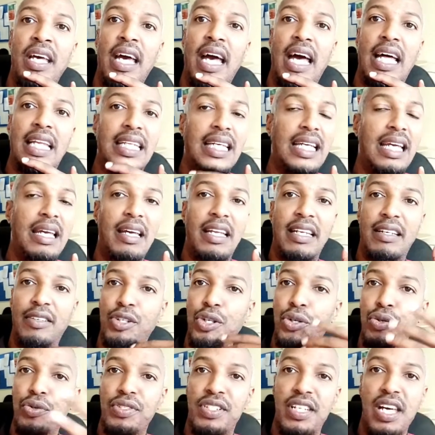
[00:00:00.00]
and they can
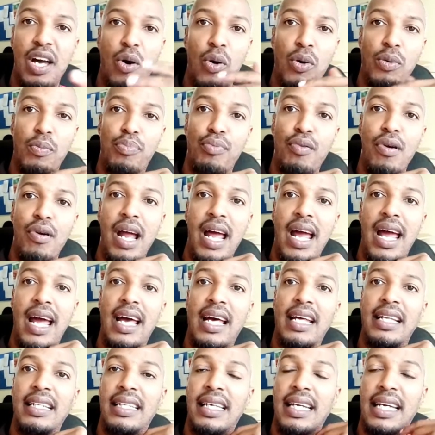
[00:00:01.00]
use their own
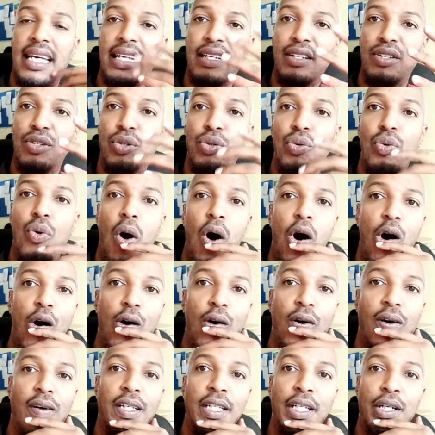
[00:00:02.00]
brand, they can do
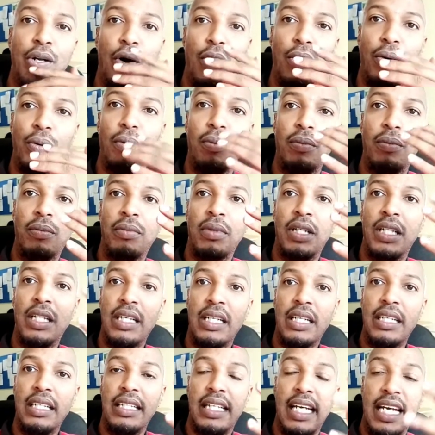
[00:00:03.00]
all, you know,
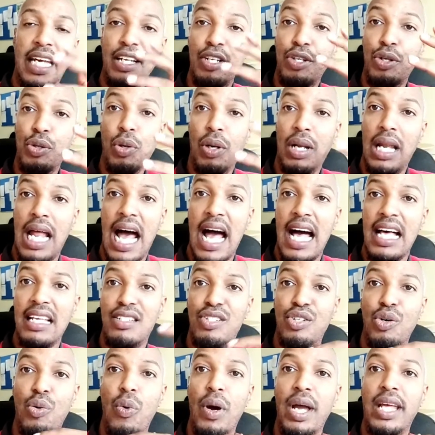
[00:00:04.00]
they can
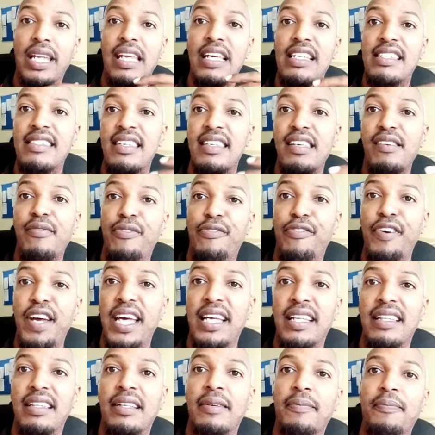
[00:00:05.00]
utilize the way they see
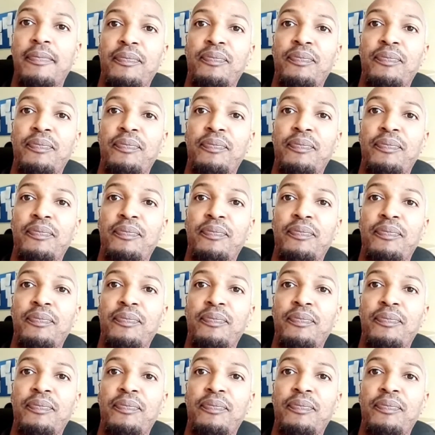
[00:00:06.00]
fit